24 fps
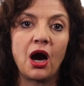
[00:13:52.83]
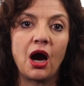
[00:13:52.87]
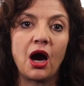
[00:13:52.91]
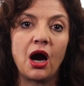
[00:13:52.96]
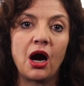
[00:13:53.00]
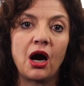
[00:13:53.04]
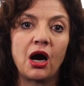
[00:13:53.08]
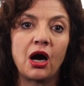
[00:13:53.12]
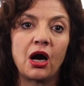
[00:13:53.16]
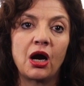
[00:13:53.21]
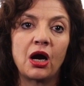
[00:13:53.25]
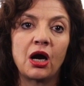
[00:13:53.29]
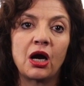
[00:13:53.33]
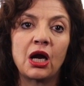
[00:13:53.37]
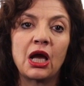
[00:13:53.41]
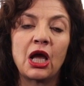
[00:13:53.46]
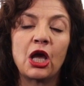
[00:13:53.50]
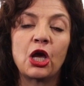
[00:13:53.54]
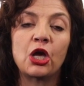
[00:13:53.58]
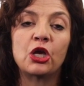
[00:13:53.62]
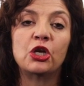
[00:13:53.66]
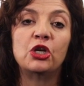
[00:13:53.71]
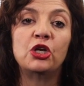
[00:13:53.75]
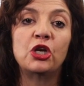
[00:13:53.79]
are
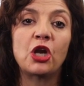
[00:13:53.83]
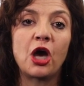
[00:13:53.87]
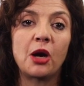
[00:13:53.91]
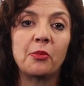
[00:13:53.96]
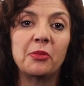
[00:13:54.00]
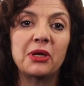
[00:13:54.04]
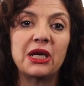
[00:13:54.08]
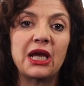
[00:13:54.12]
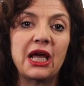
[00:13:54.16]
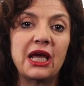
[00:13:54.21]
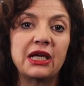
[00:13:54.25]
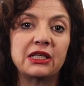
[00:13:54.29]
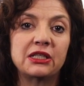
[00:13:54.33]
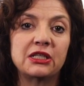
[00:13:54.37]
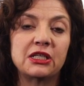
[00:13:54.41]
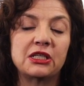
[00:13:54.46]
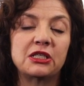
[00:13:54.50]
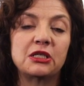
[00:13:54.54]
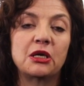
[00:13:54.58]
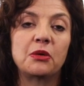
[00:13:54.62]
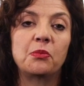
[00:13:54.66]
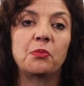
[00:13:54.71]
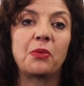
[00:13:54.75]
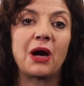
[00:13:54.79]

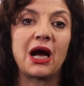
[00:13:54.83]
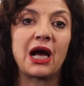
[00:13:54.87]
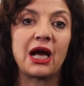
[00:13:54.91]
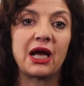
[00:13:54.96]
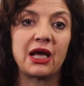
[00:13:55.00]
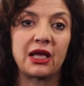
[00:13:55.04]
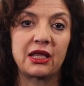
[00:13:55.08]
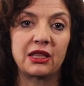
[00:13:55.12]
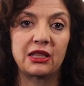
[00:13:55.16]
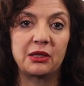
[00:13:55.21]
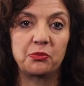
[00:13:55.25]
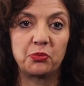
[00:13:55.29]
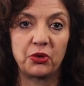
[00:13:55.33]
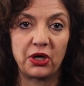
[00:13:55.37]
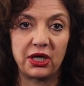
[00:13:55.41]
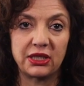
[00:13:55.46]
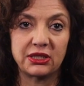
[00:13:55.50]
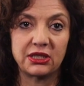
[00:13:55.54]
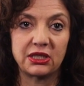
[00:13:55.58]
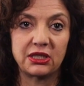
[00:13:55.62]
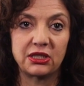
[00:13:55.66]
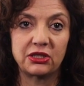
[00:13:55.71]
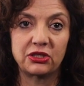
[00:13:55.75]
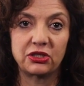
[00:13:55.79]
nominated by the
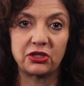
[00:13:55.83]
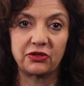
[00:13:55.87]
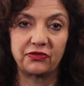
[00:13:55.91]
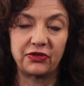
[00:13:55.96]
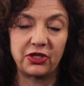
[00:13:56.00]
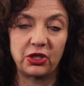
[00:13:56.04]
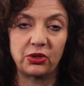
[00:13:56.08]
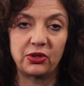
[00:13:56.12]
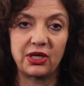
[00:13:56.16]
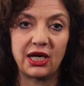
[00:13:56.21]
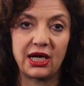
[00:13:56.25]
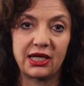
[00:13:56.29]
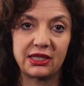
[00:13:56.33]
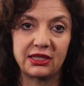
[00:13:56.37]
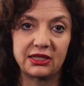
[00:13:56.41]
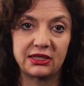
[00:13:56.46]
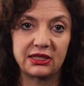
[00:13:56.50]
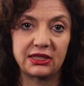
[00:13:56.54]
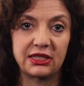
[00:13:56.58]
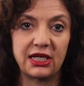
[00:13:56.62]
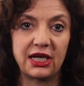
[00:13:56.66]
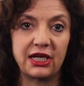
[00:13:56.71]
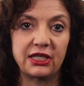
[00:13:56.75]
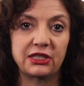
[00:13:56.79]
President of the United
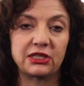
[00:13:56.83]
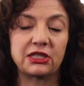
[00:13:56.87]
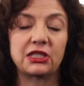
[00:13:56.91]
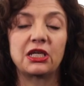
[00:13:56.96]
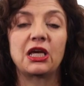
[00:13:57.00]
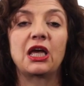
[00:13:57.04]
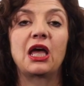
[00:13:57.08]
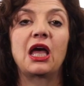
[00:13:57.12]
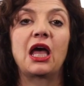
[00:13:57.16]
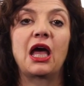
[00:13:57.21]
States